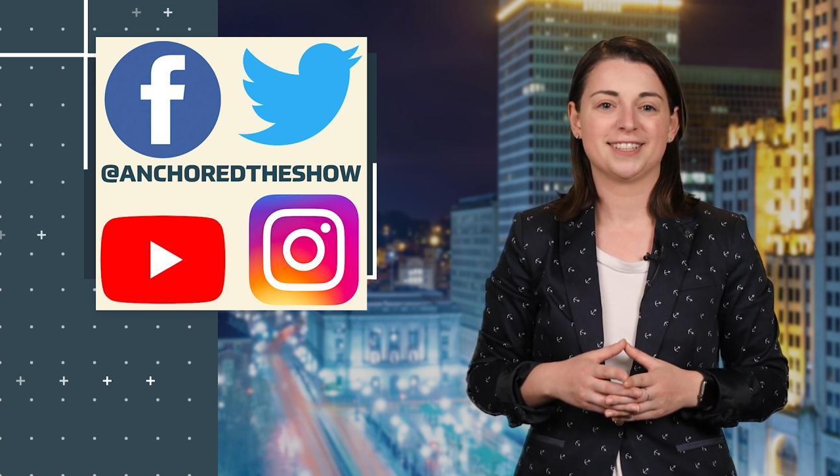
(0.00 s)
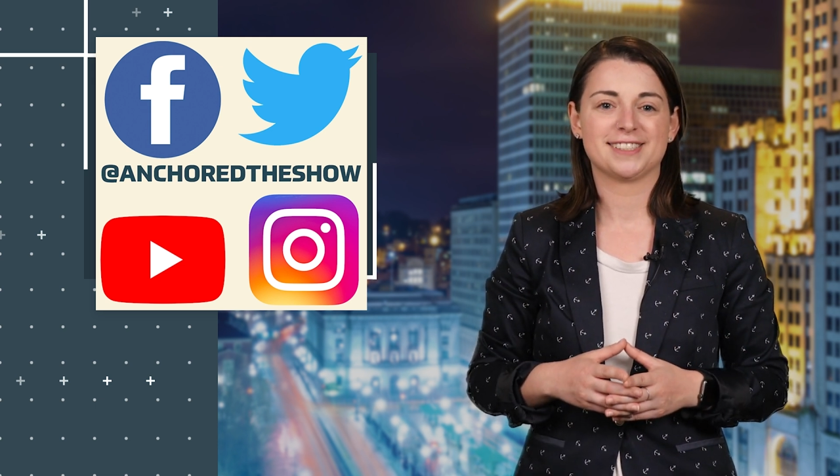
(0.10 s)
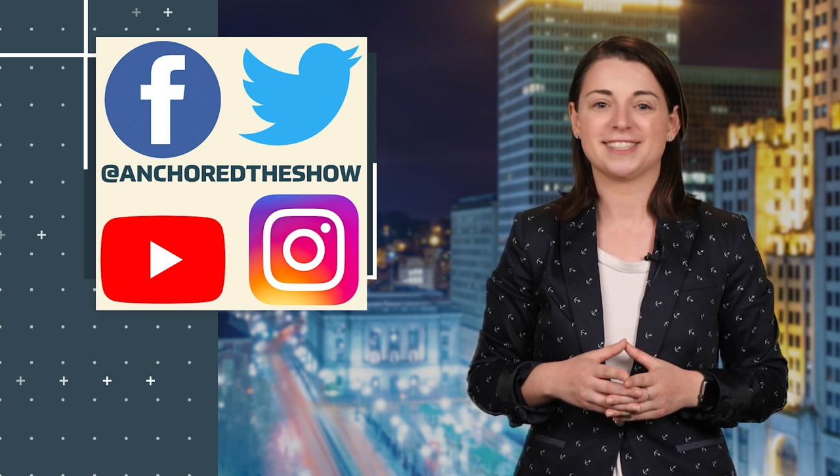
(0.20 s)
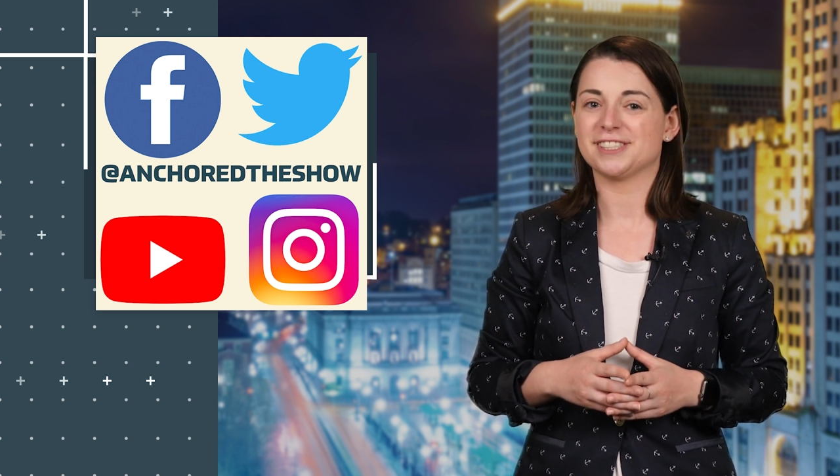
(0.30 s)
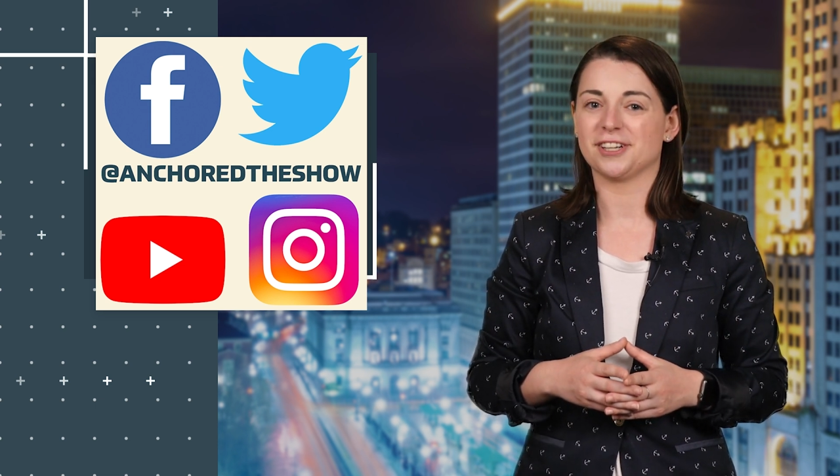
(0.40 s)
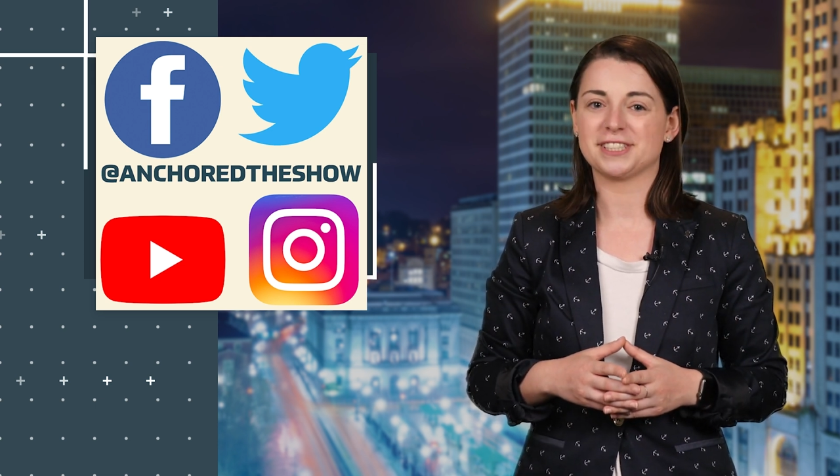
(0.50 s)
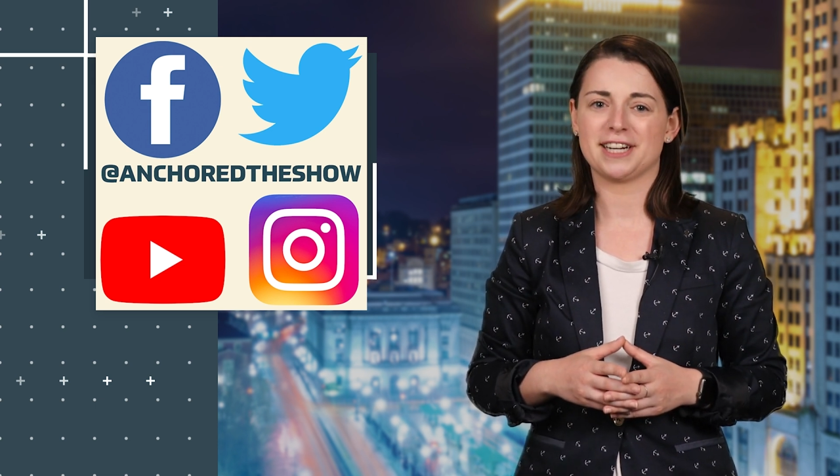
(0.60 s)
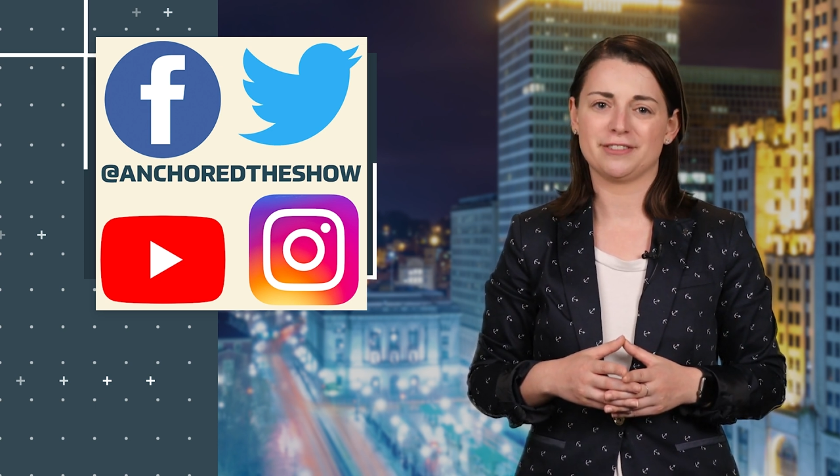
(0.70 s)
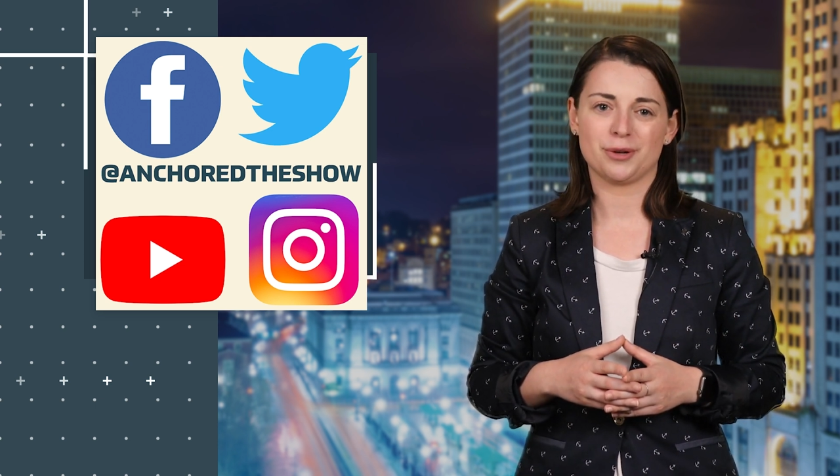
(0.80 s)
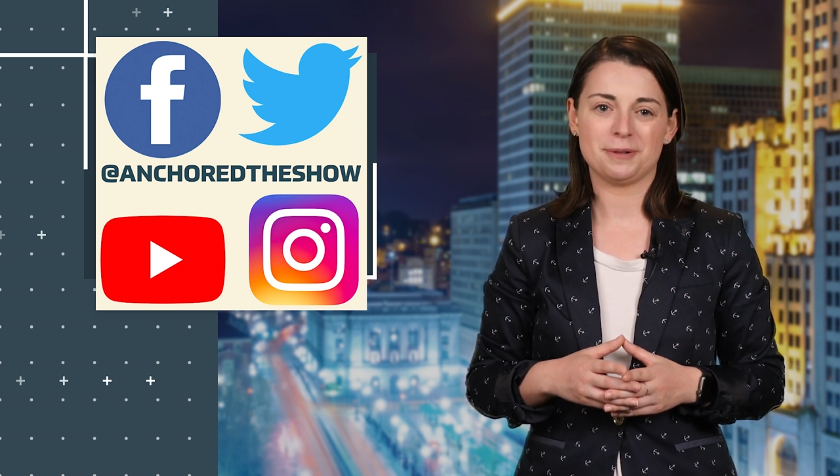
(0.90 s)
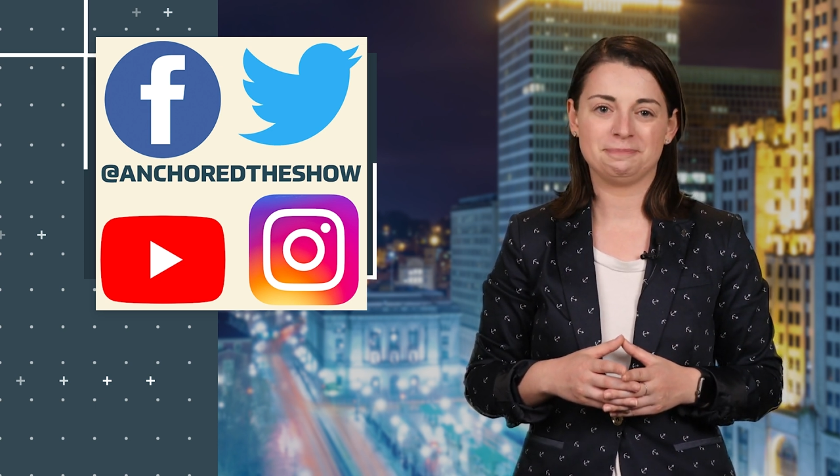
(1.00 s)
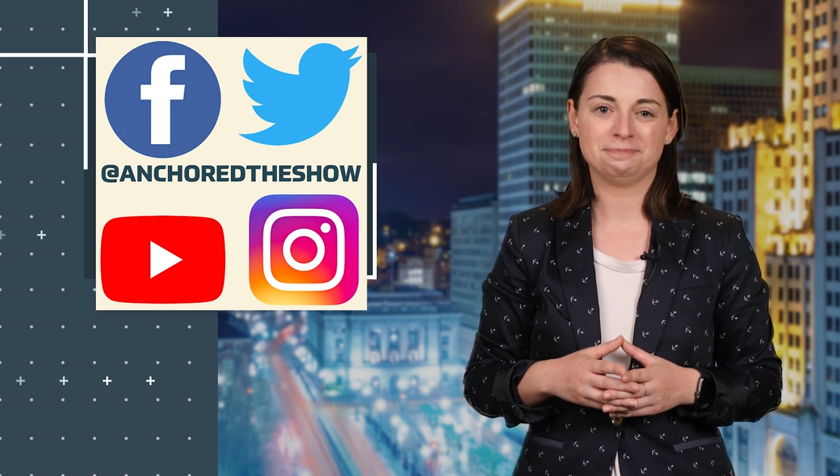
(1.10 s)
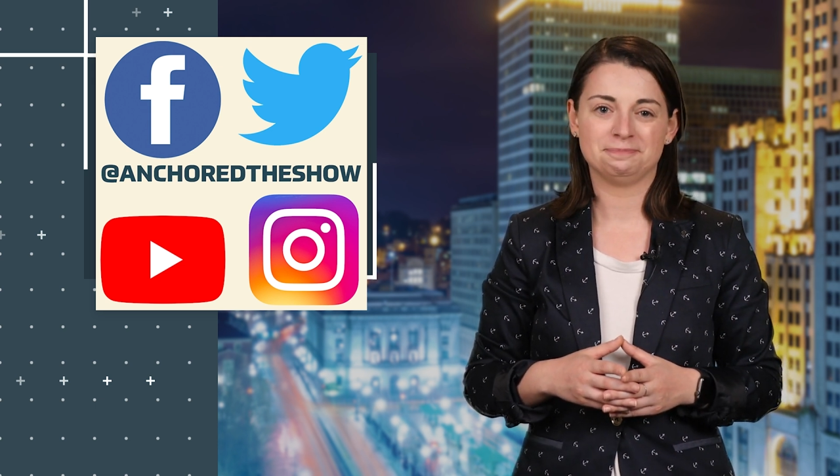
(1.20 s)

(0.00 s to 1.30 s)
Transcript: Stay salty, everyone.